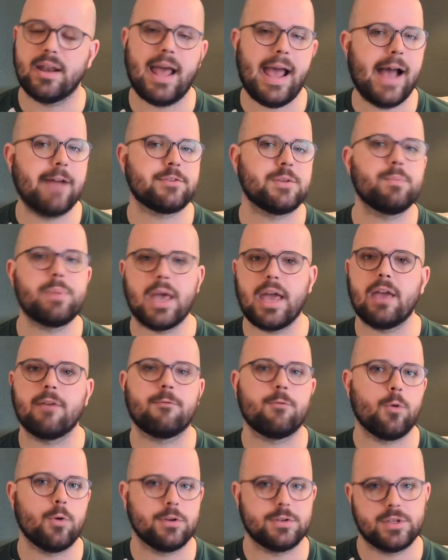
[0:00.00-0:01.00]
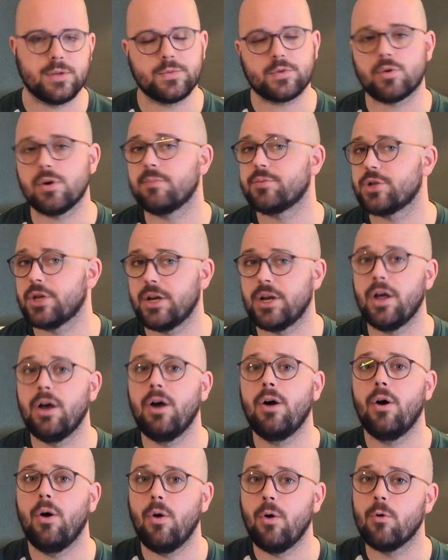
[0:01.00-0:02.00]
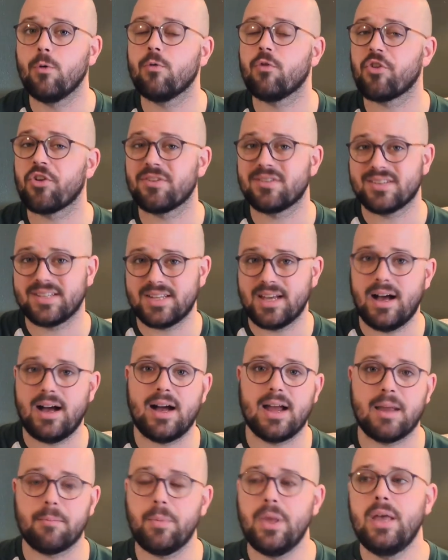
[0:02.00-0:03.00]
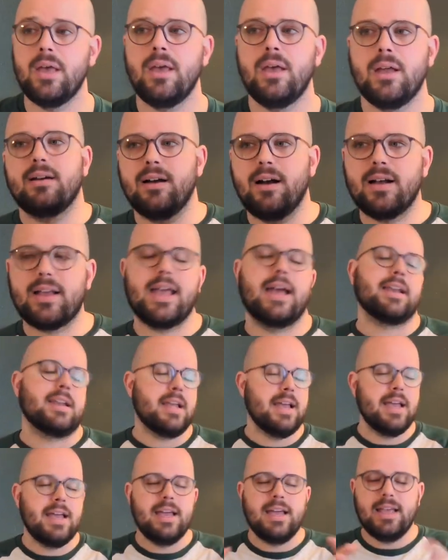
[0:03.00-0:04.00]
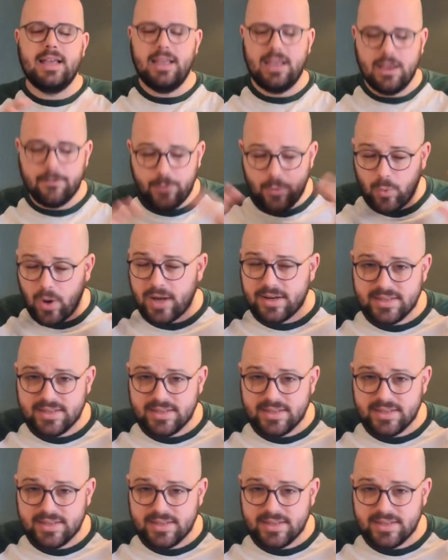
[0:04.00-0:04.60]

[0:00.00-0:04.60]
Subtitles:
have to pay for a subscription over time. Again, if you want to